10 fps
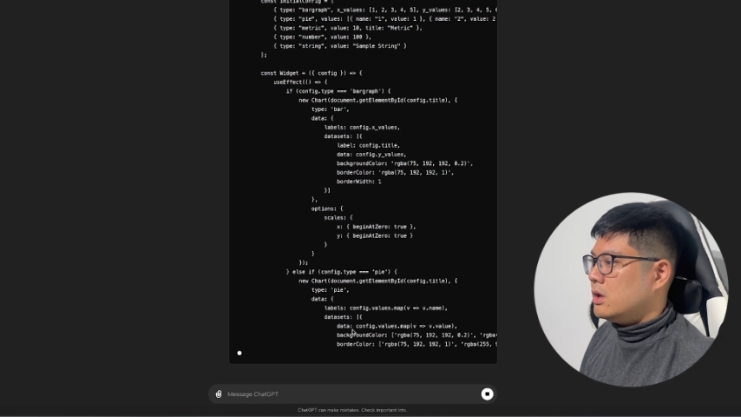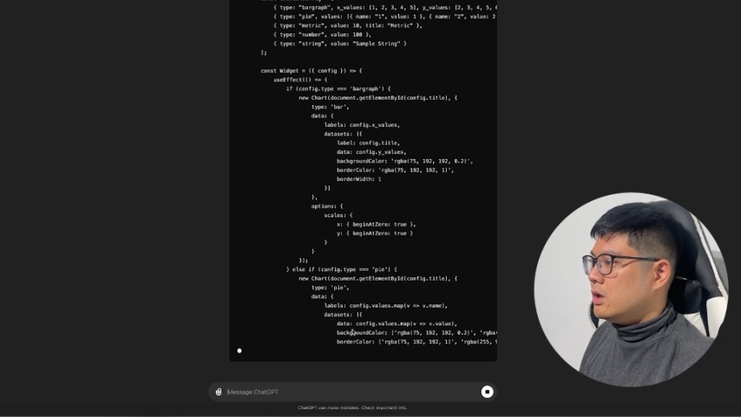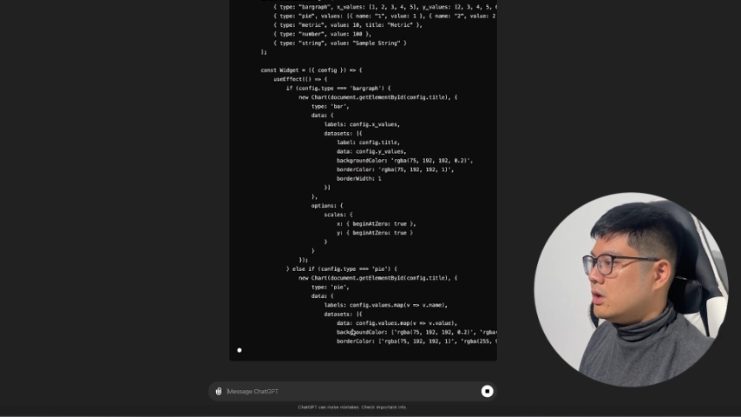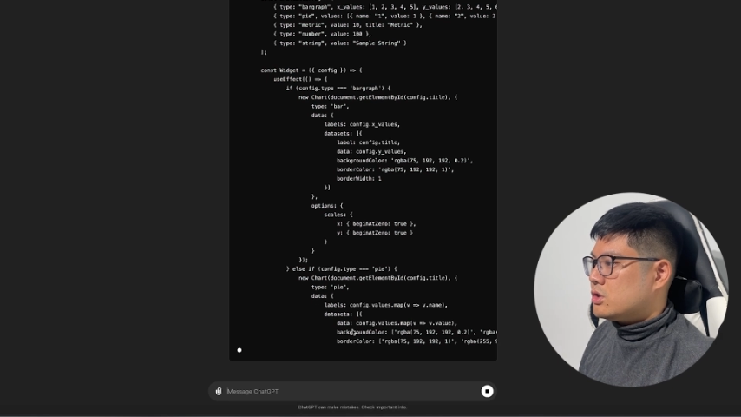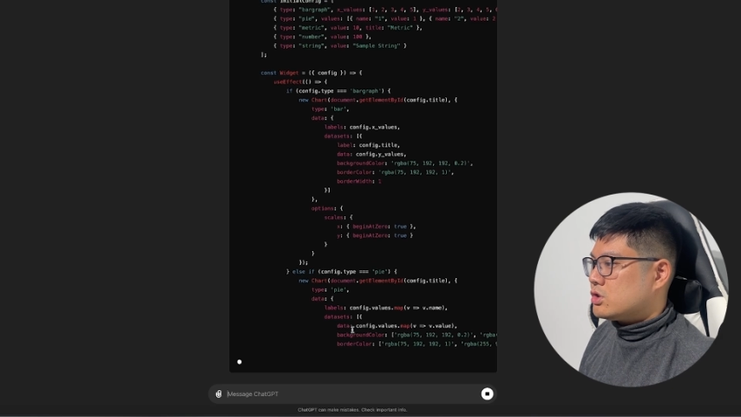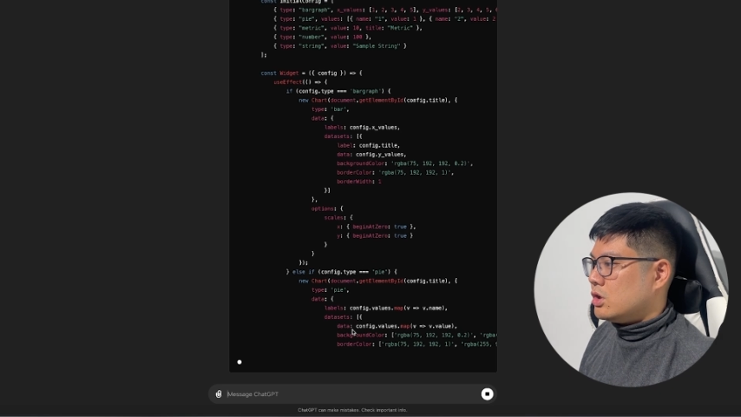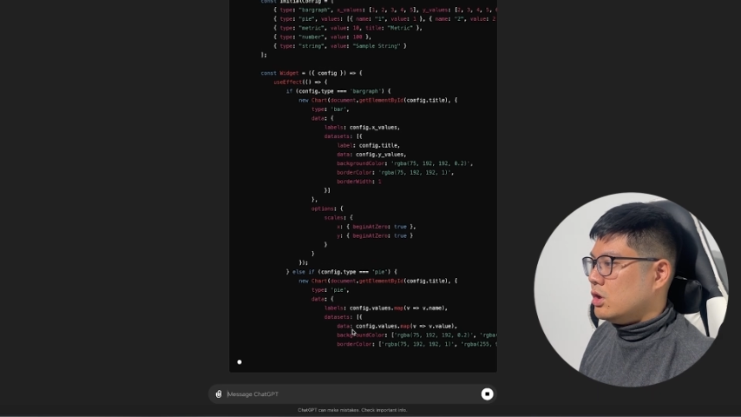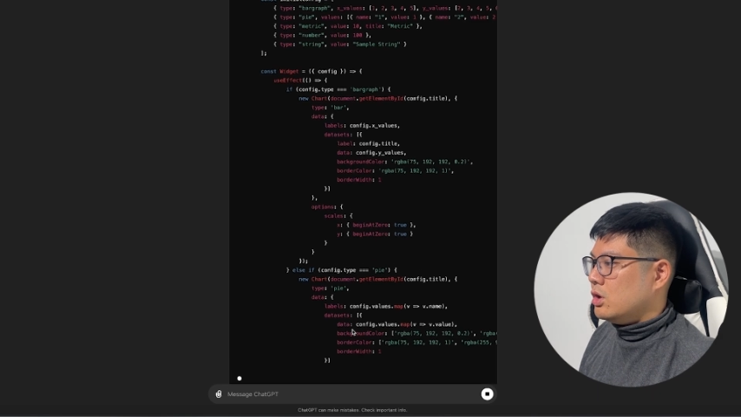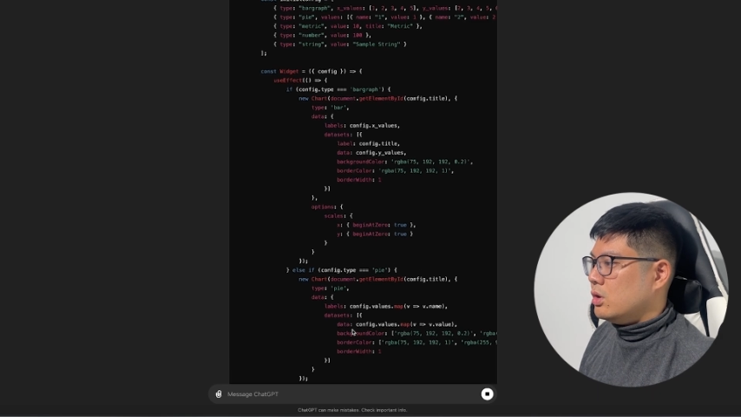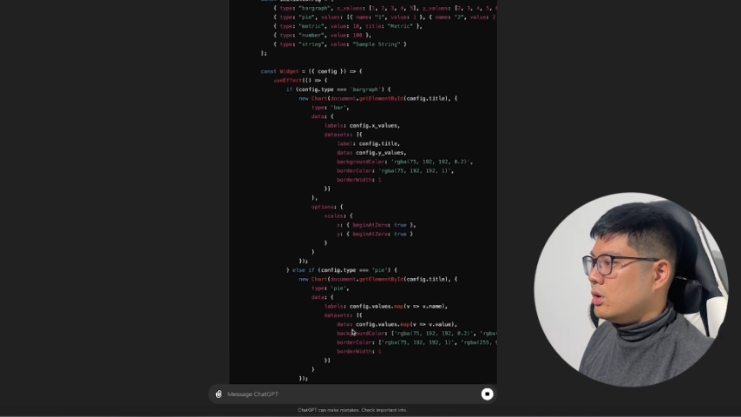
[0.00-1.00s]

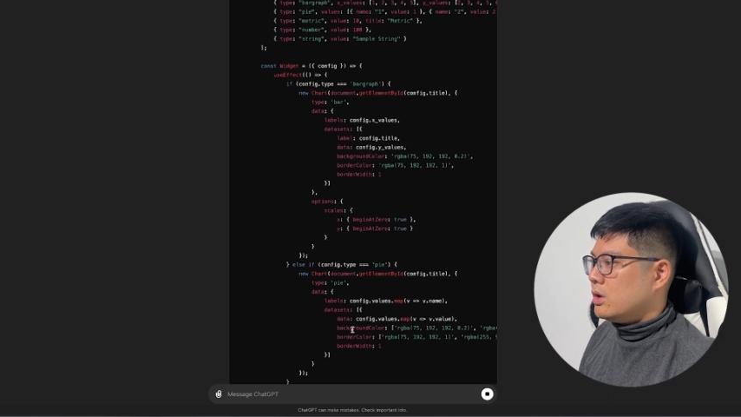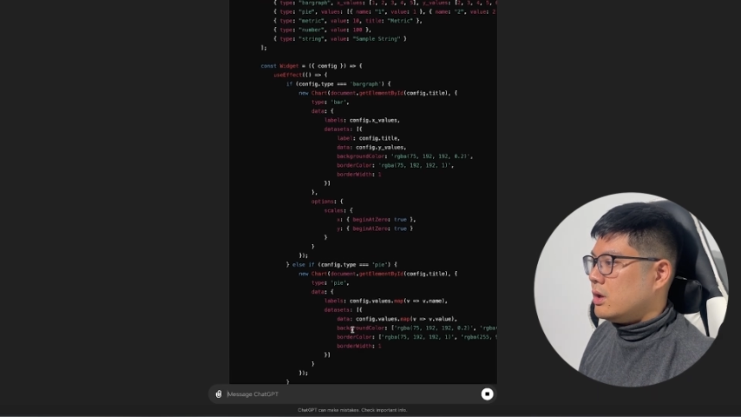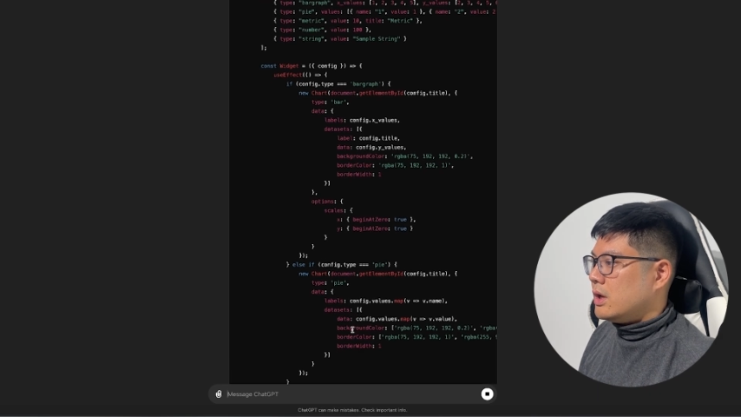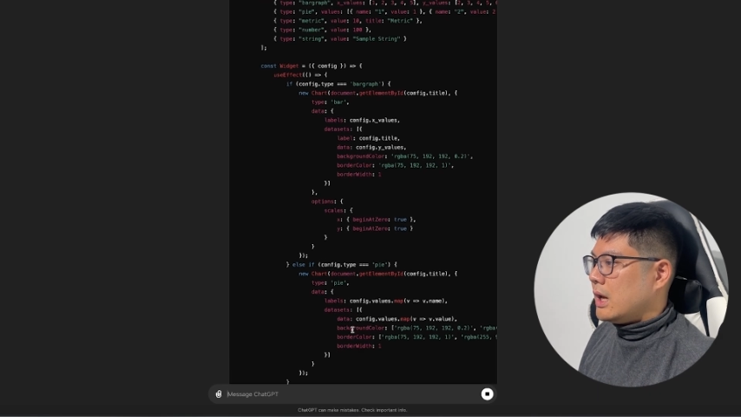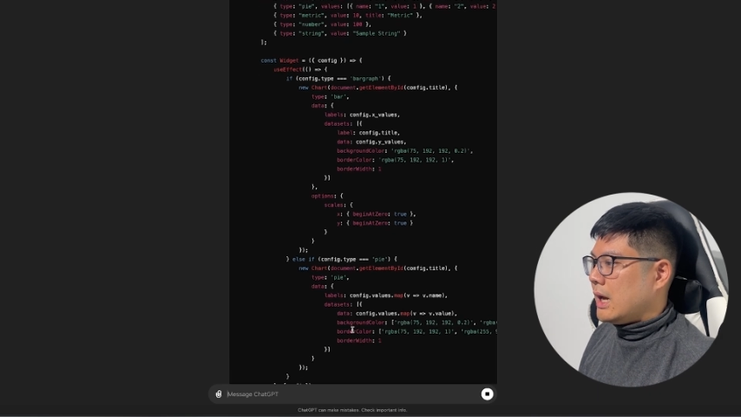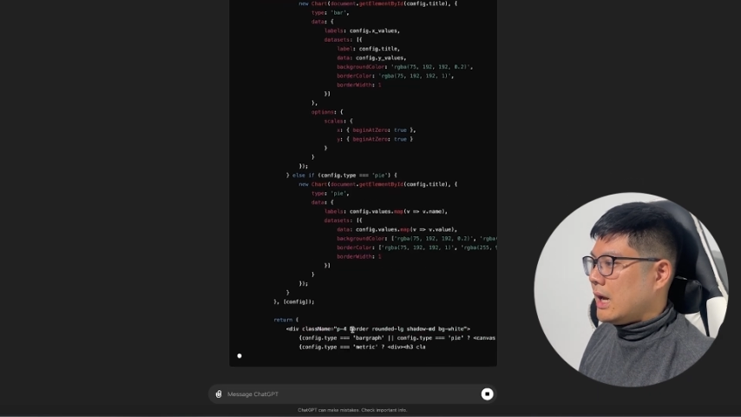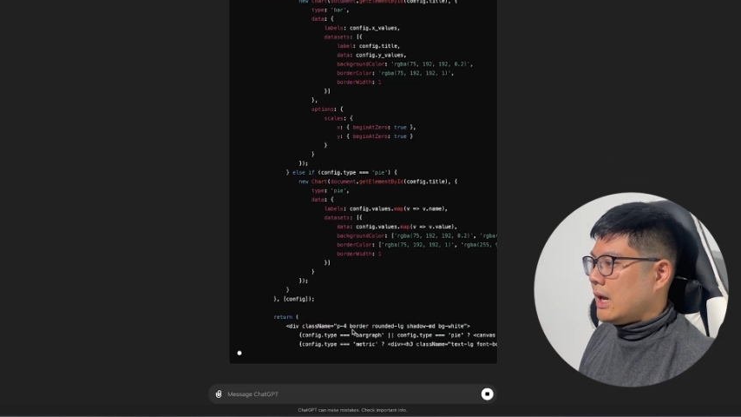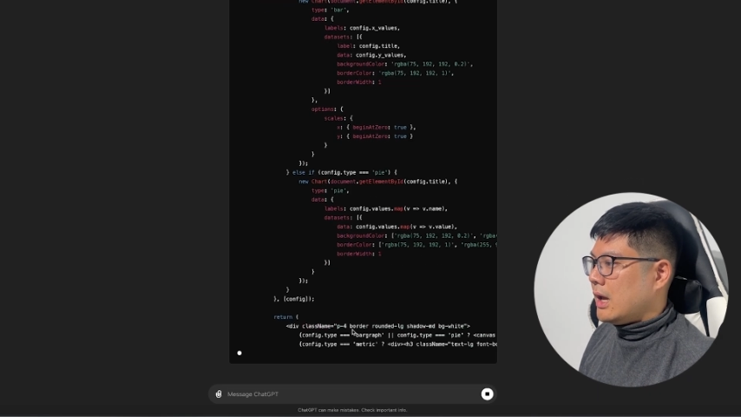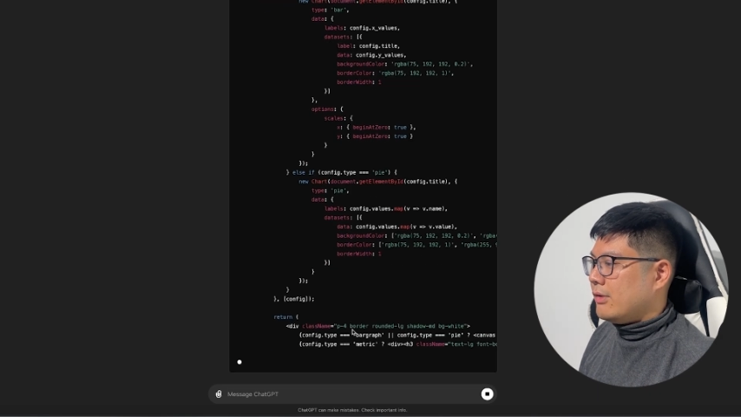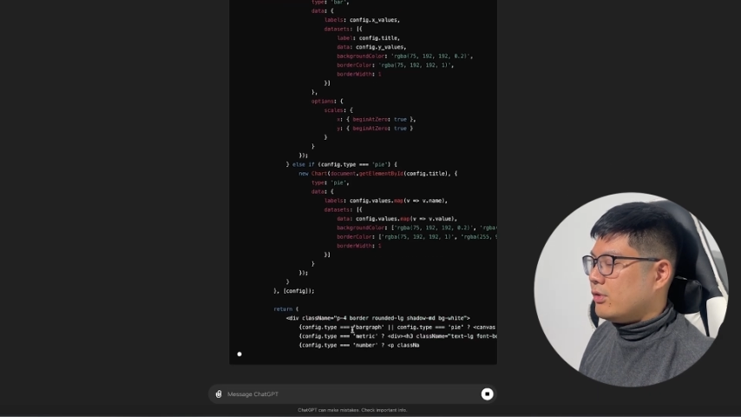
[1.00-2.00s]
So
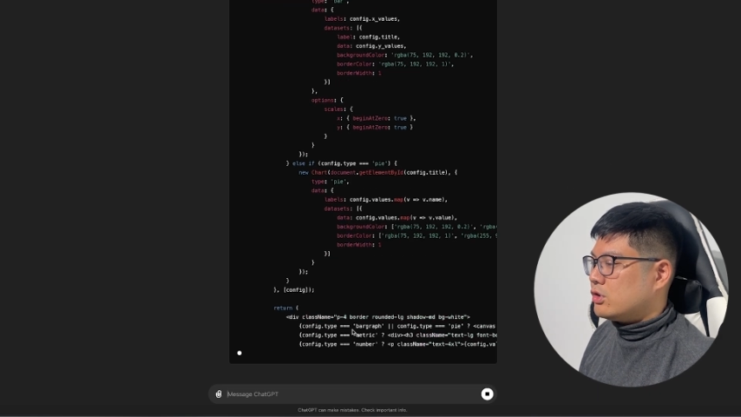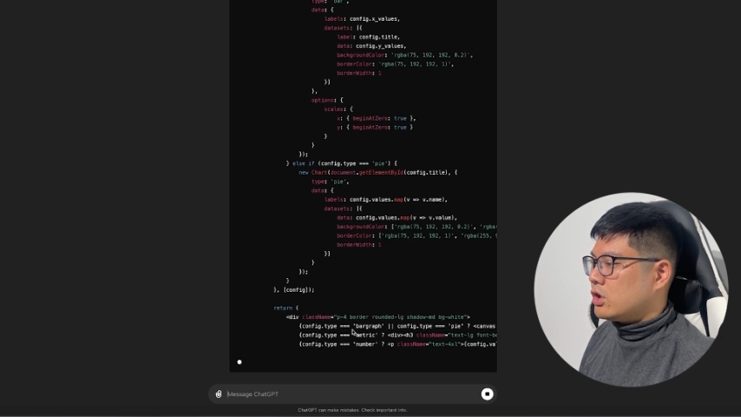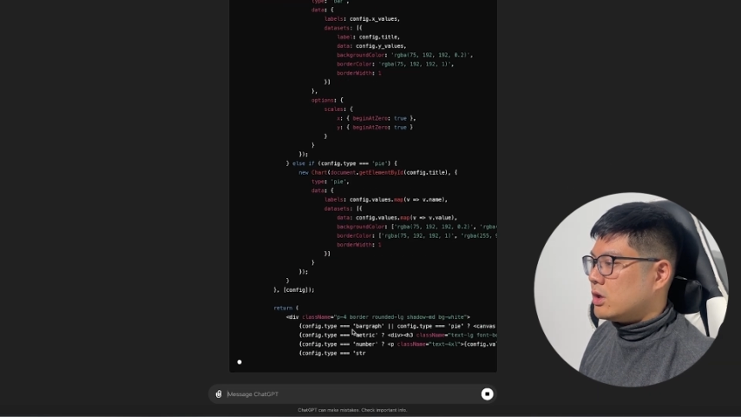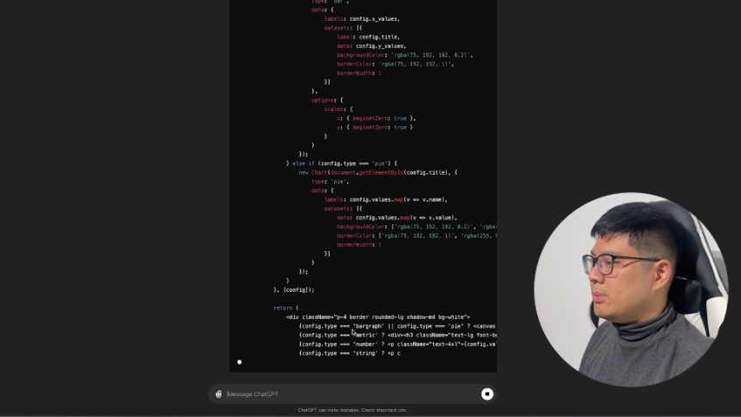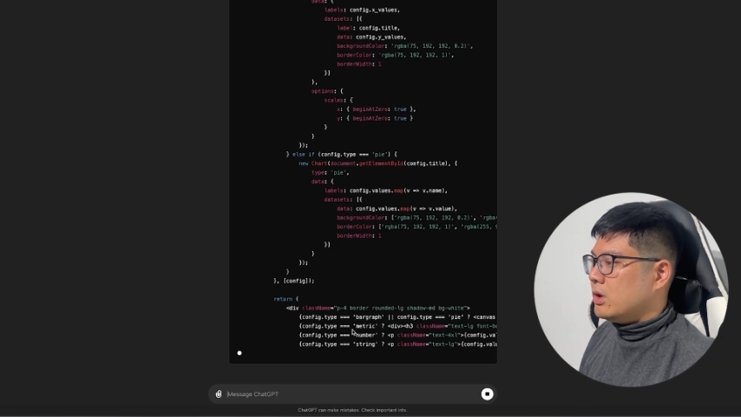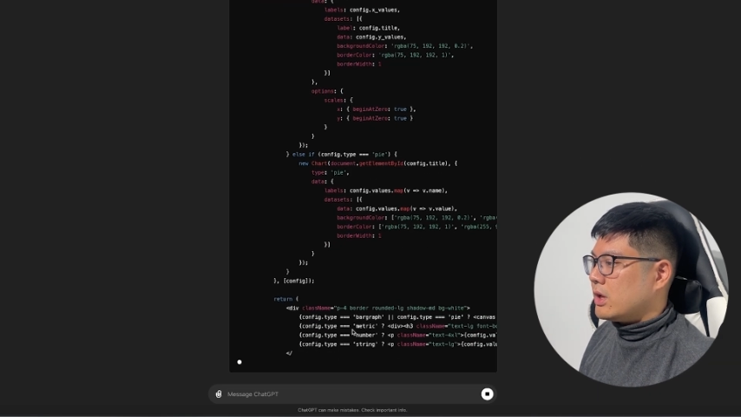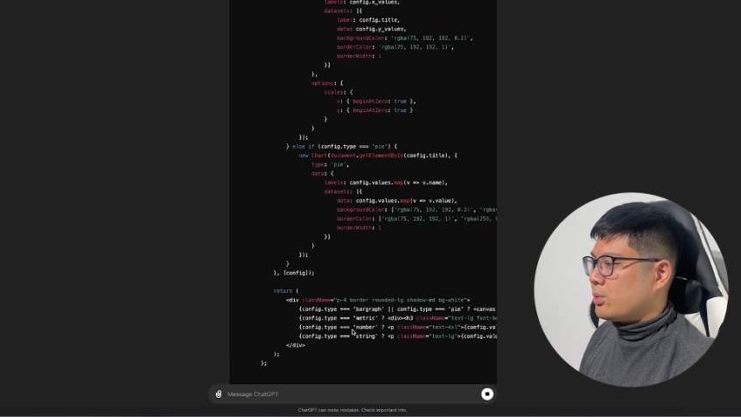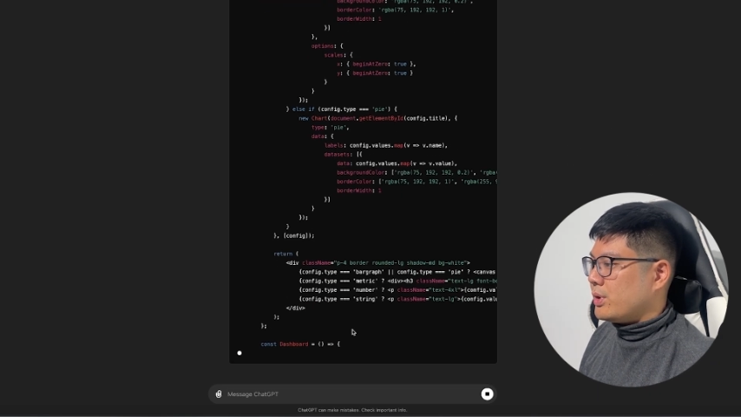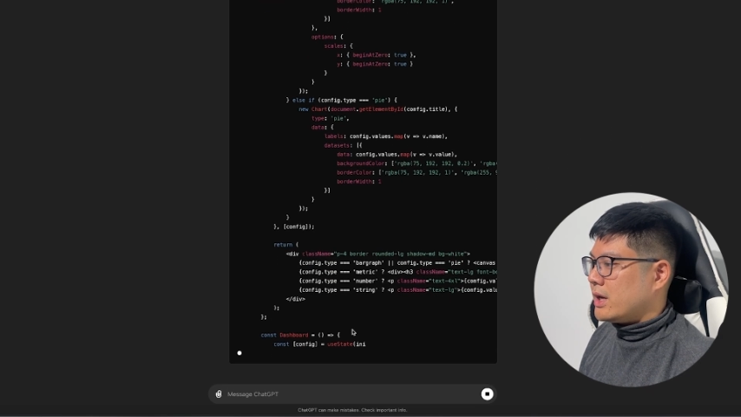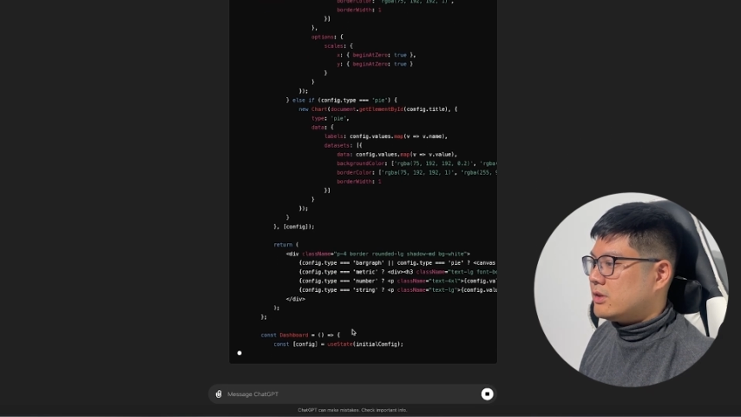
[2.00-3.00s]
if we're talking about like
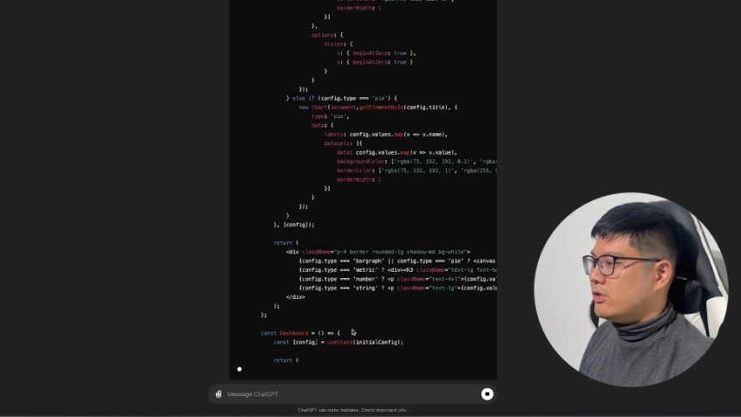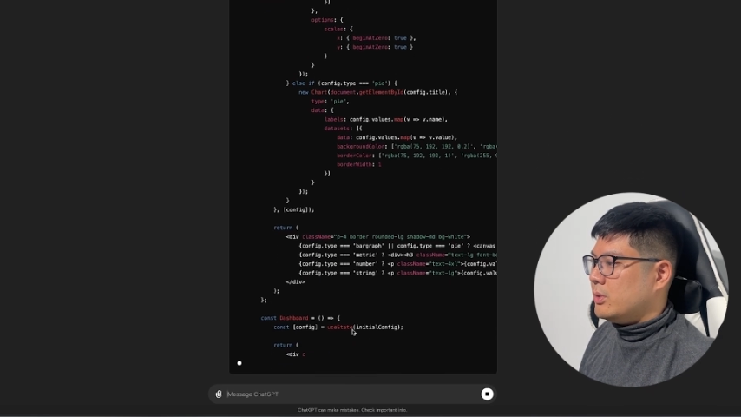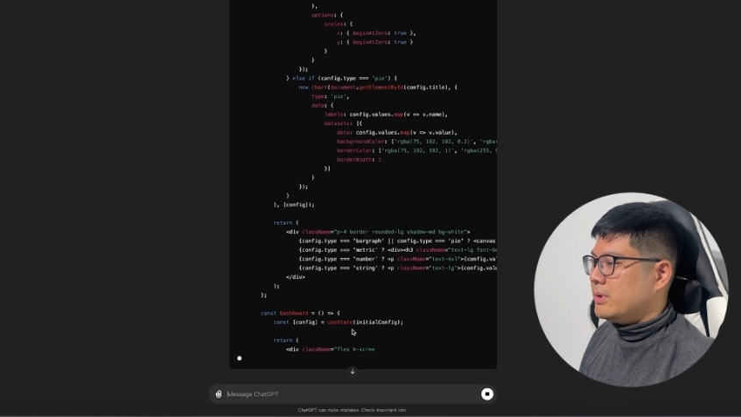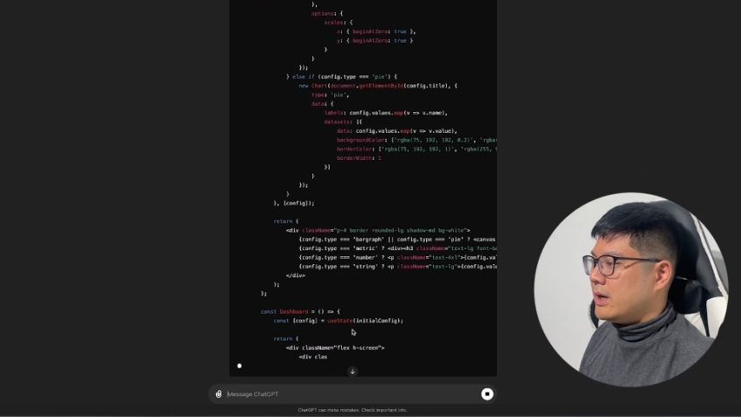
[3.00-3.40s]
React development,